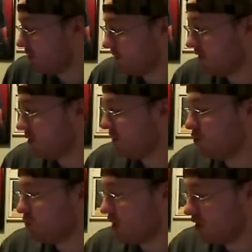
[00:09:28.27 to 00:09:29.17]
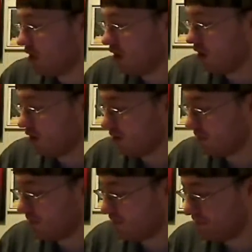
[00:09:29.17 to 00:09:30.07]
This film is rated R.
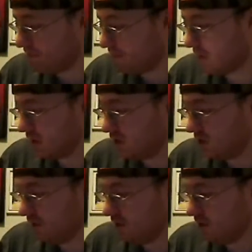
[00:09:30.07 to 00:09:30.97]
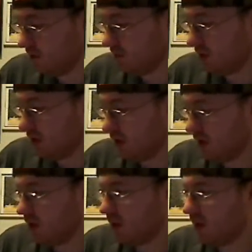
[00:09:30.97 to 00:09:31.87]
And this film,
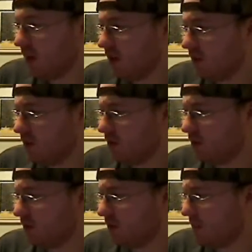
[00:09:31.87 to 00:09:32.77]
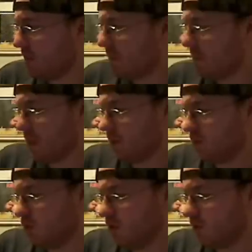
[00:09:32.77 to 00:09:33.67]
it's
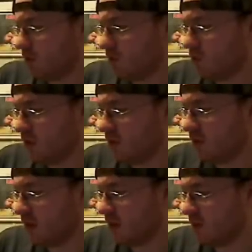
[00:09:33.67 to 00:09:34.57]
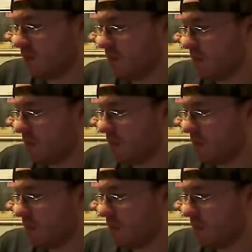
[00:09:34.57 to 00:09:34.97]
looking for the running time.